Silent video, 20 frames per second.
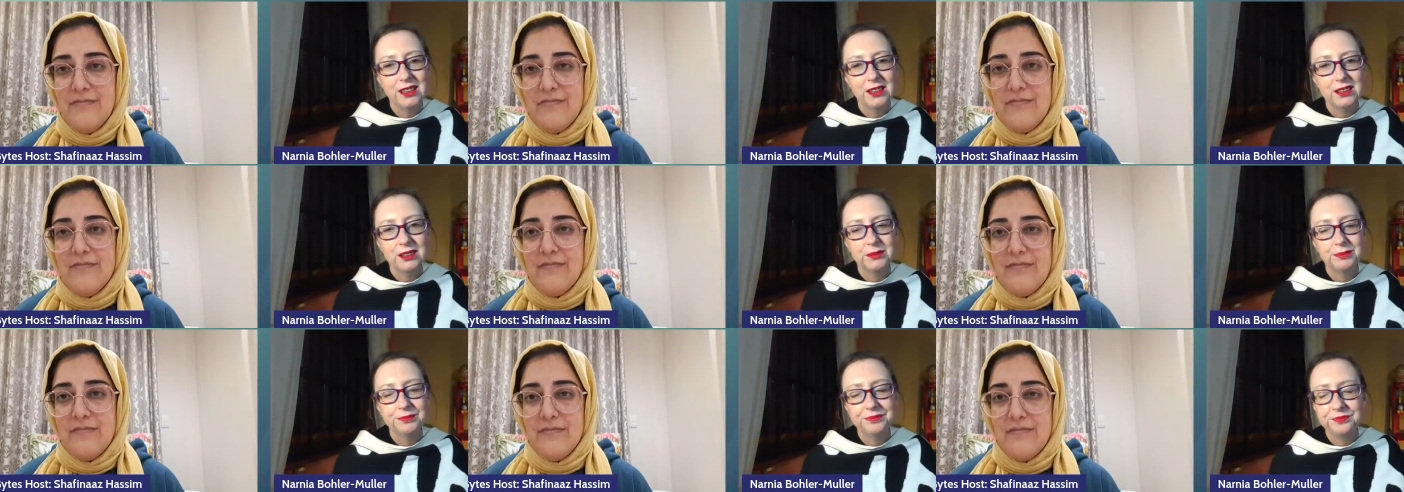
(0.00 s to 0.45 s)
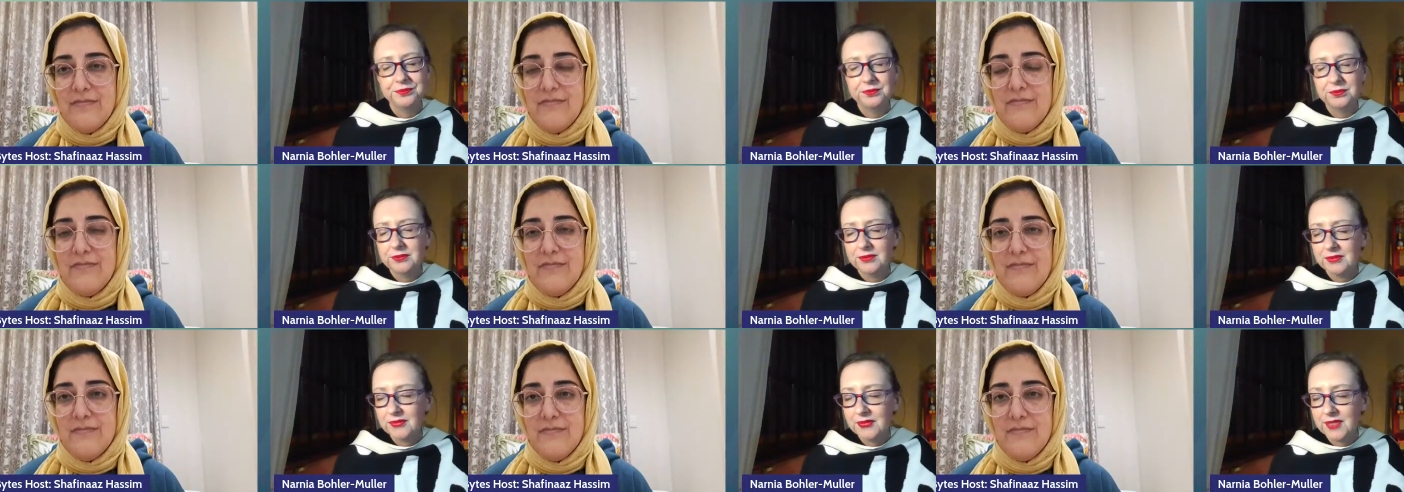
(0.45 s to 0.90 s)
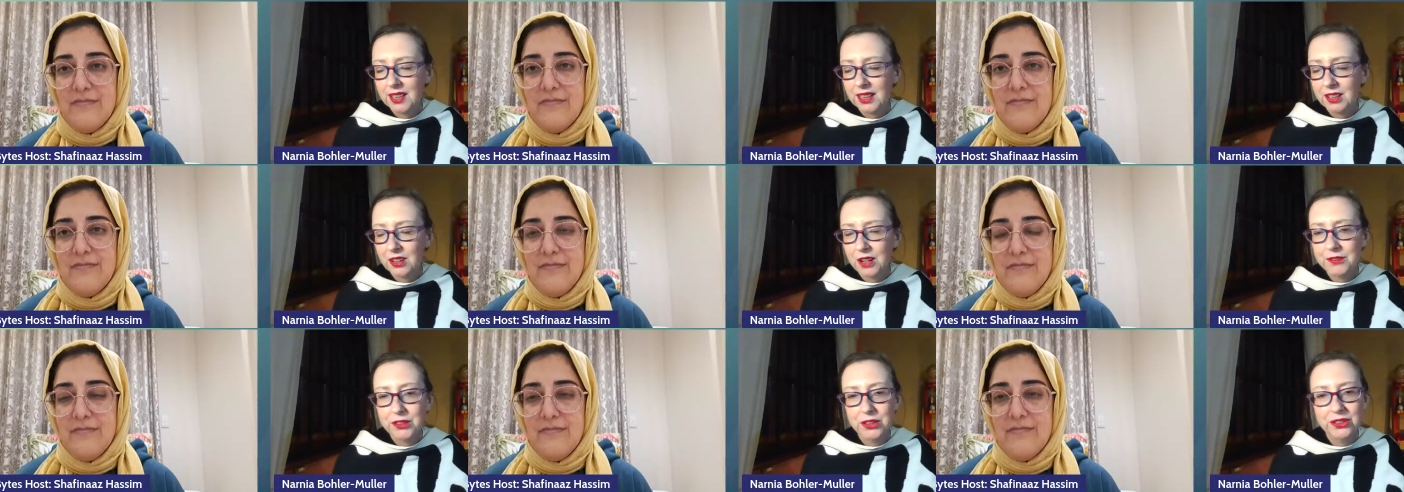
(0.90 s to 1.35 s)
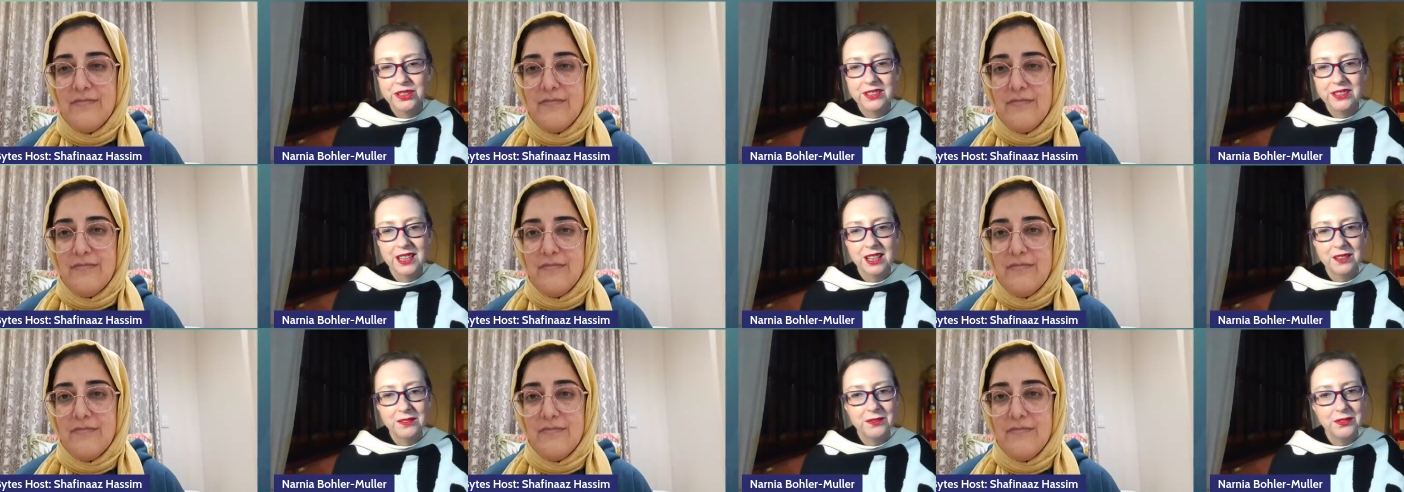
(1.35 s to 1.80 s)
Speaker 1: um, of
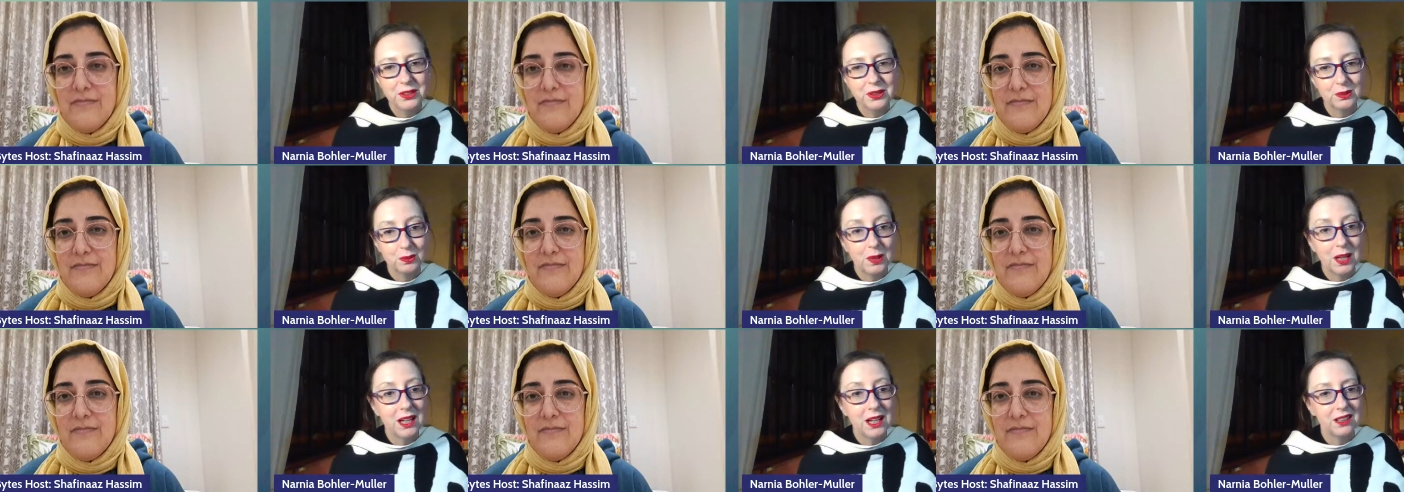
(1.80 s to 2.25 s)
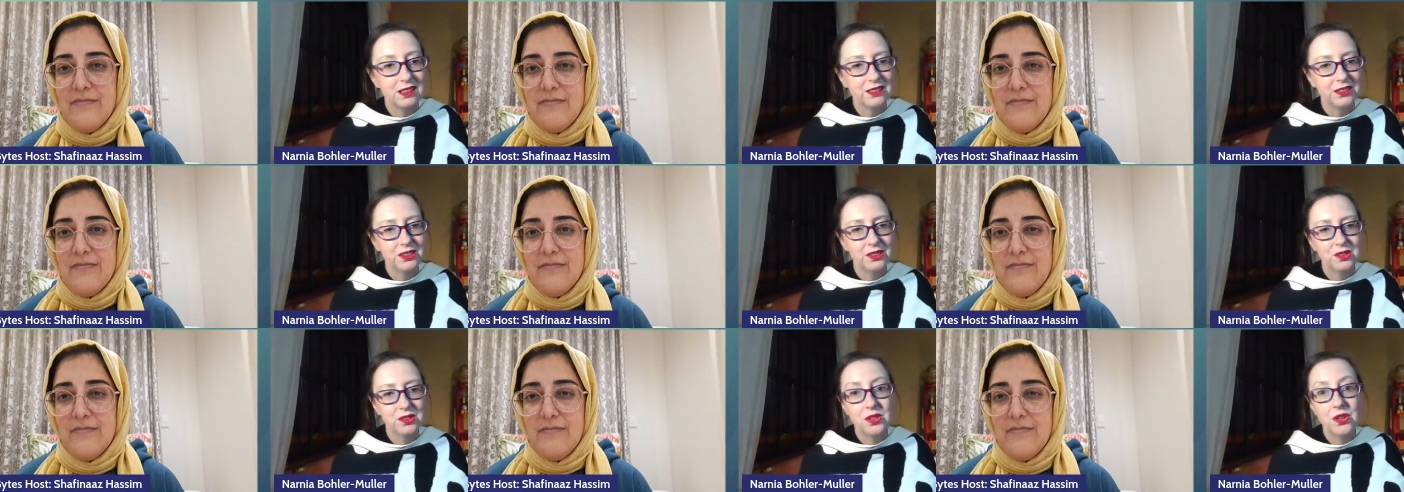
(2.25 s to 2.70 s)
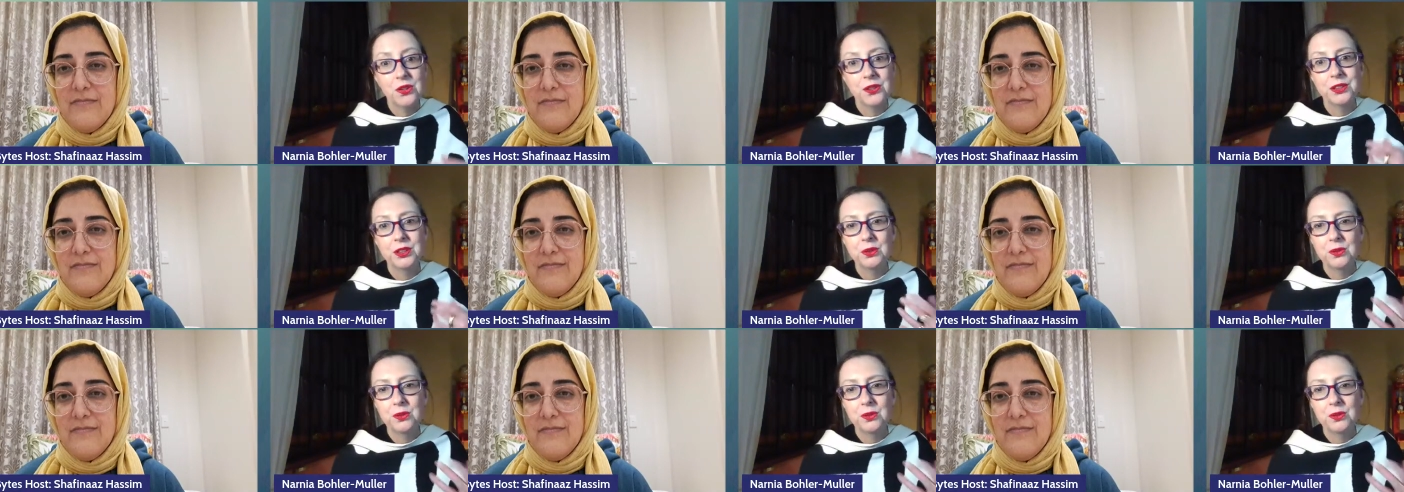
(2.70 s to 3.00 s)
yourself as well, you know,